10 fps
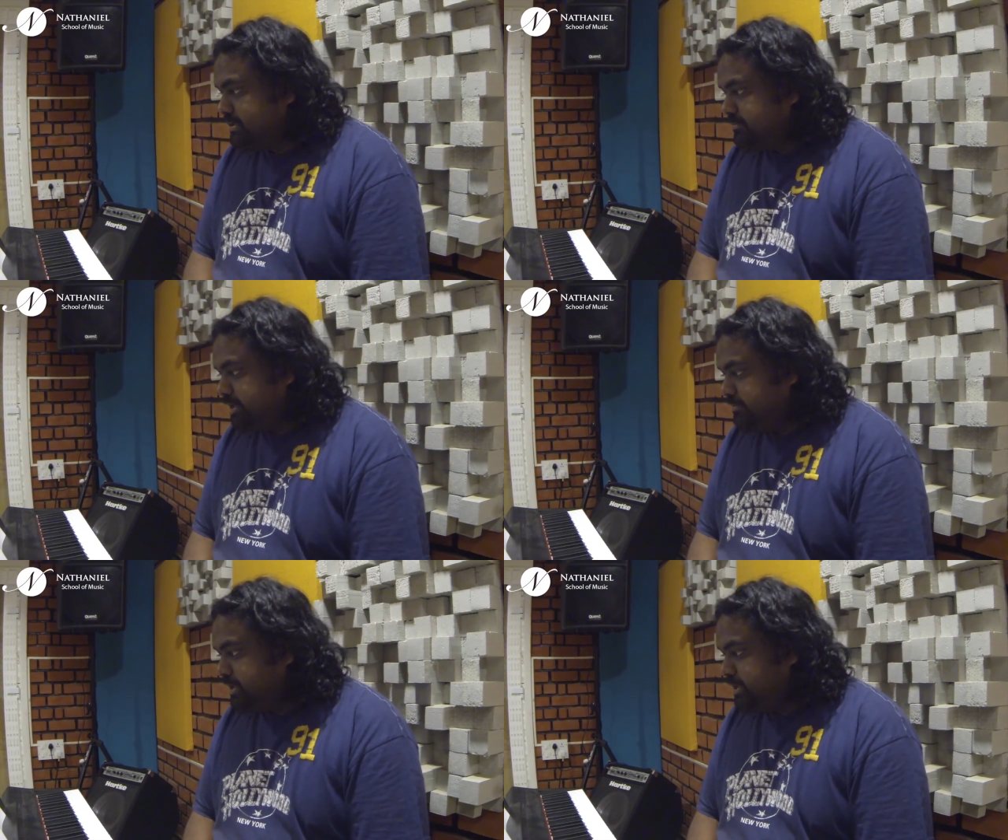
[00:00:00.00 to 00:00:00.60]

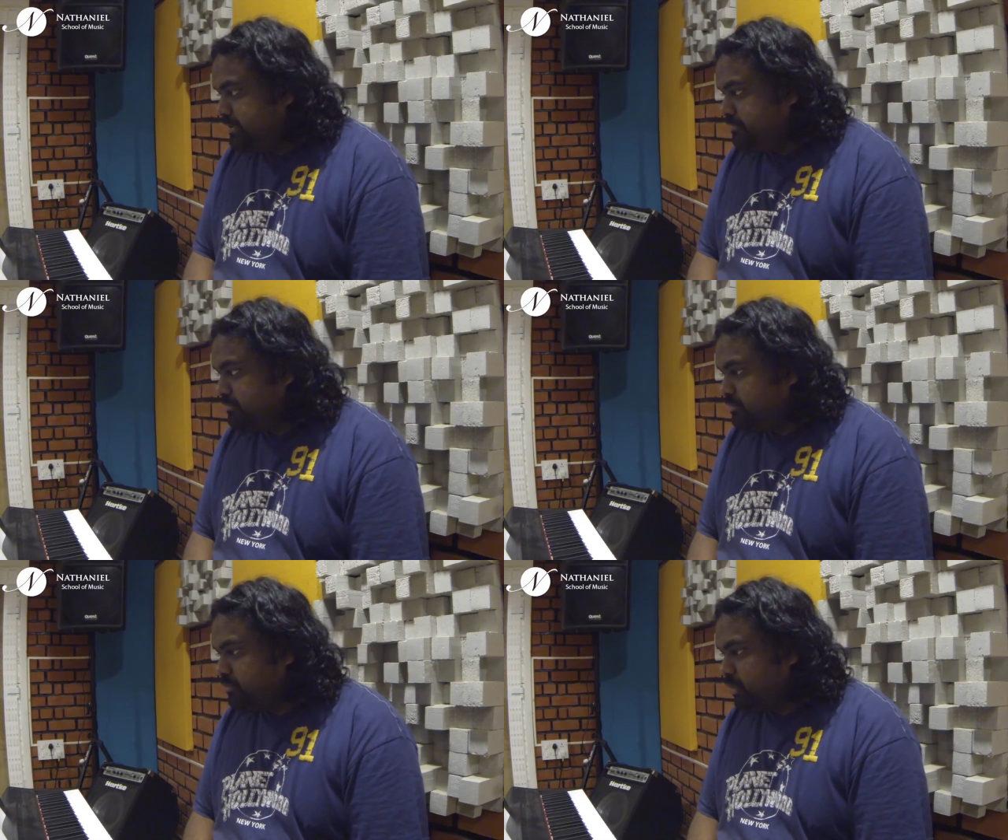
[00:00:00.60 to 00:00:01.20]
maybe
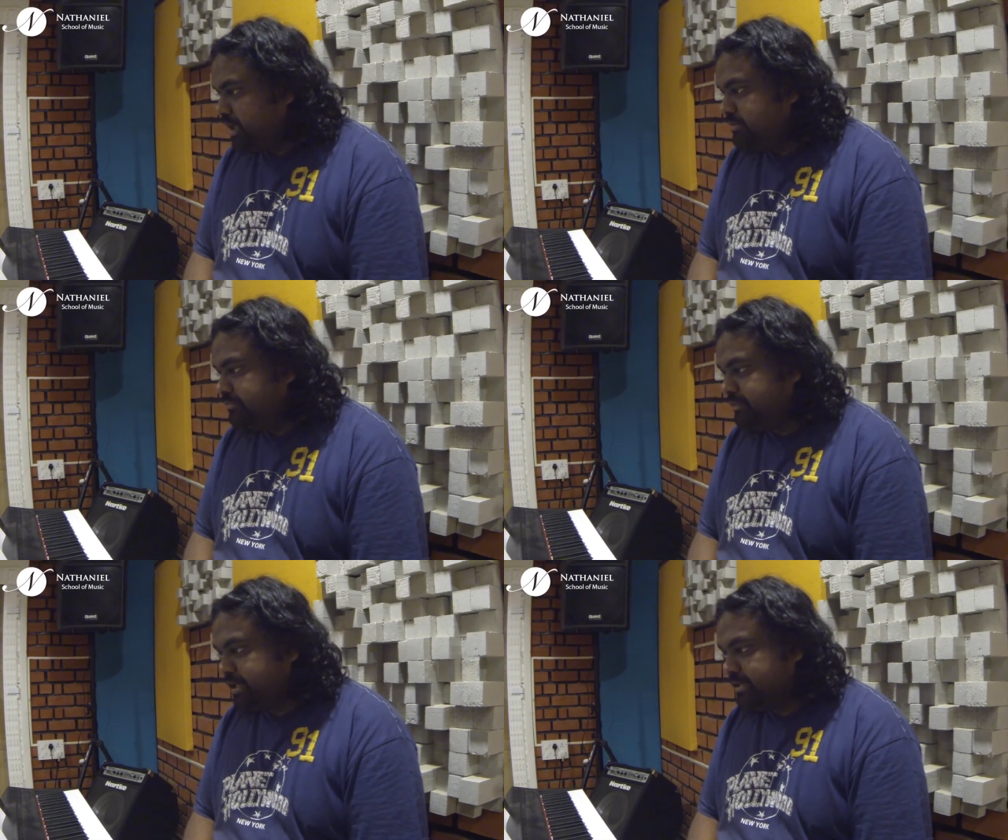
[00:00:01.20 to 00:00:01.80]
1,
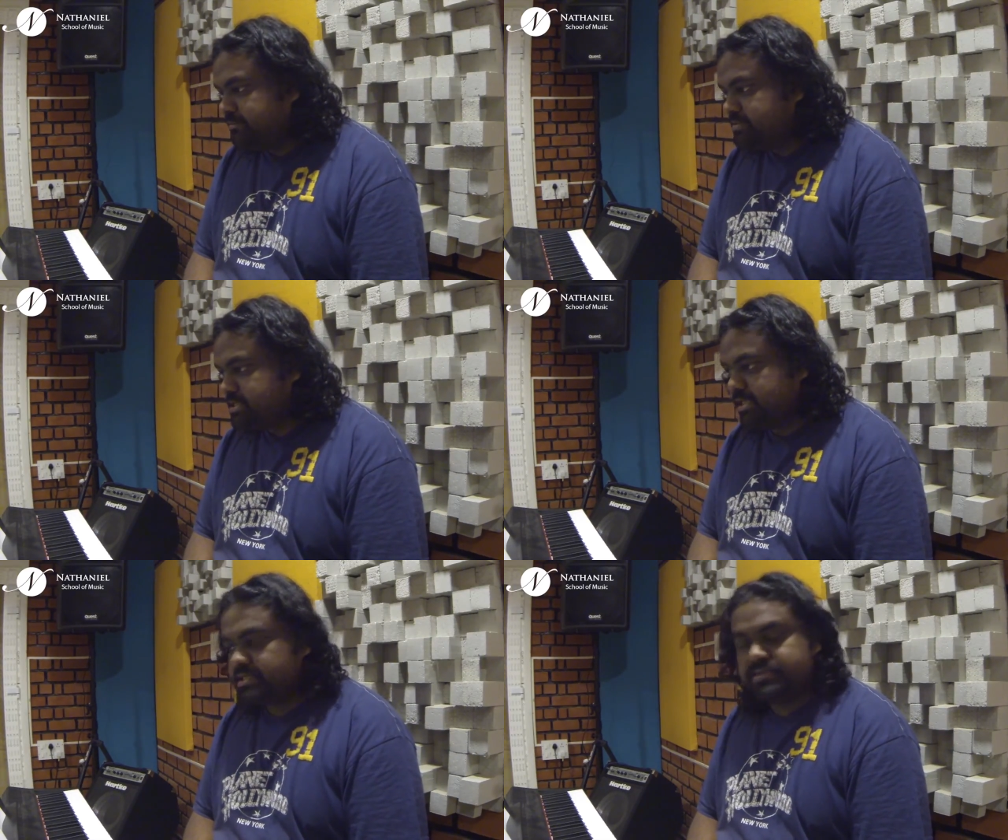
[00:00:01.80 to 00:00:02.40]
5,
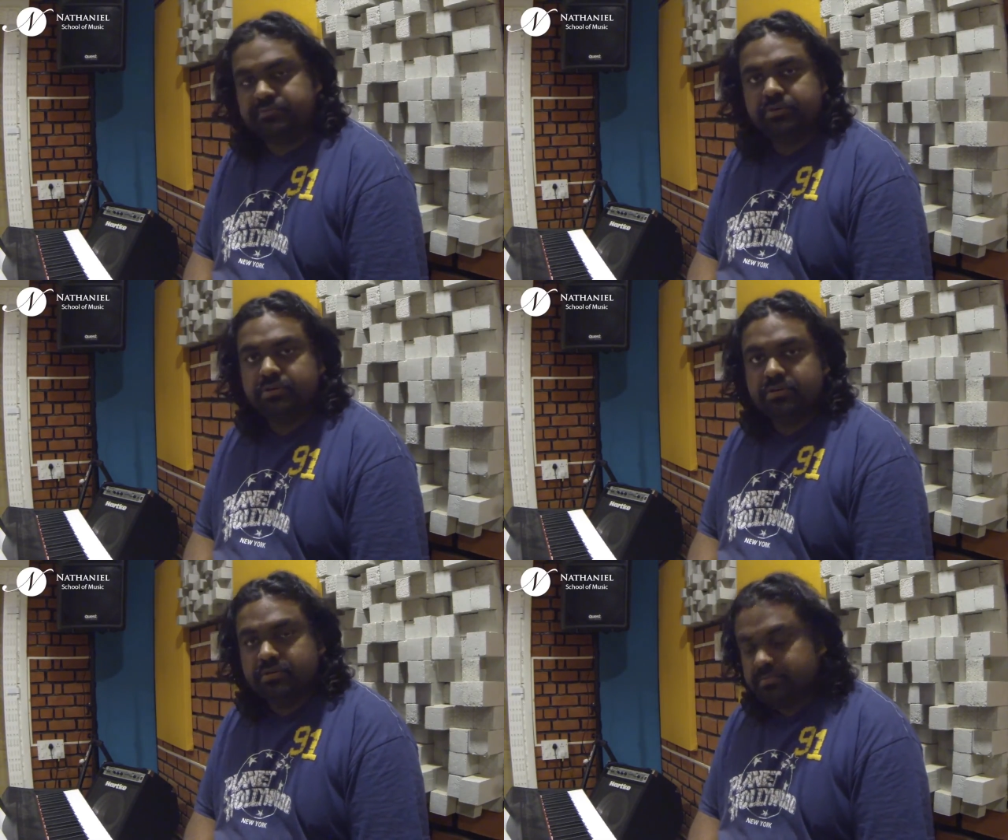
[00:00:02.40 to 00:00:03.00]
6,
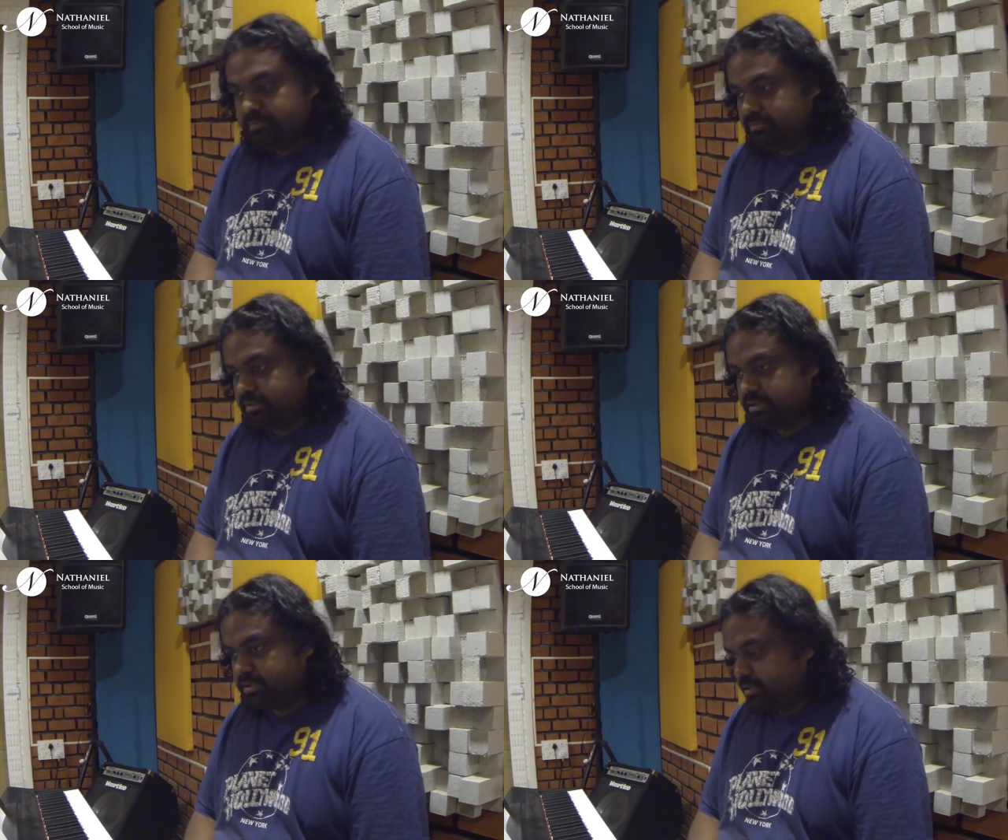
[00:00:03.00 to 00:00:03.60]
4
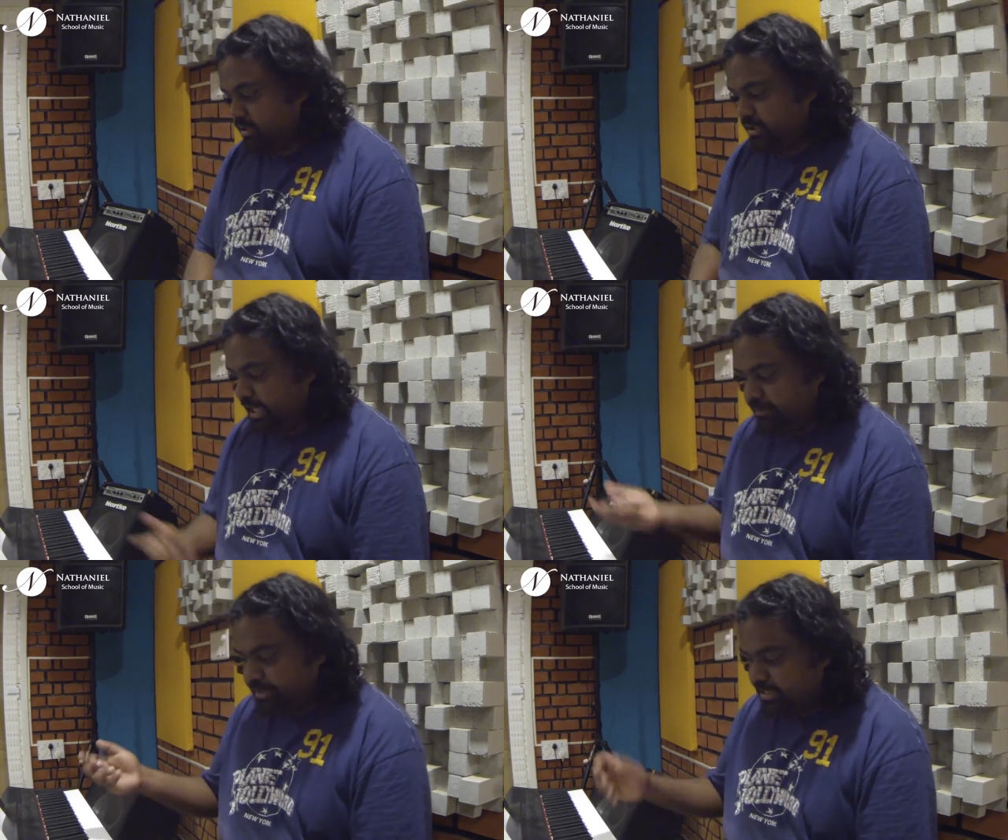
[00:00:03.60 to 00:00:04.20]
on
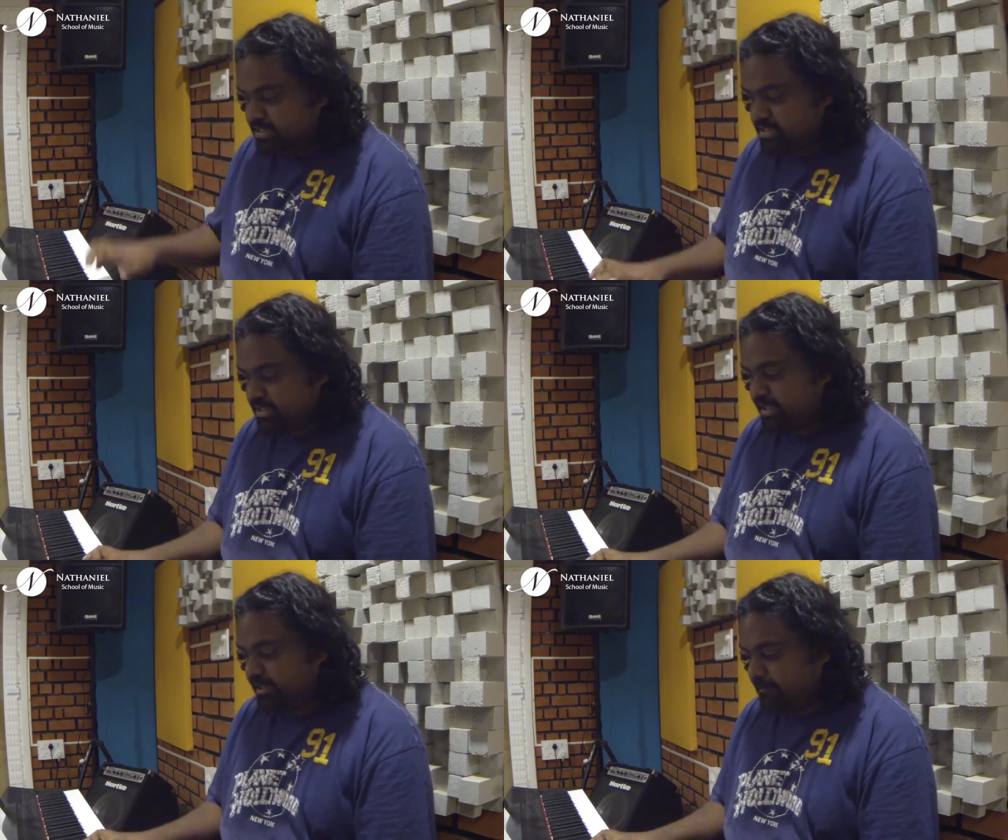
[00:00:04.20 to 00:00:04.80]
A major
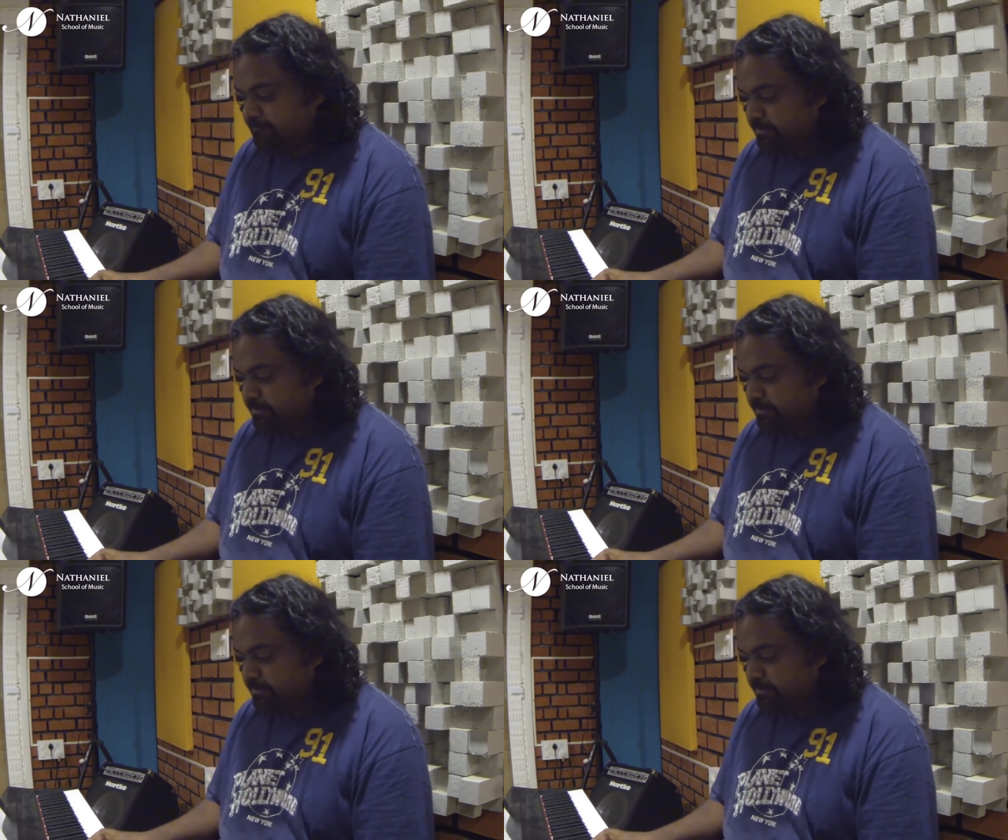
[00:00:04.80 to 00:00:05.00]
scale.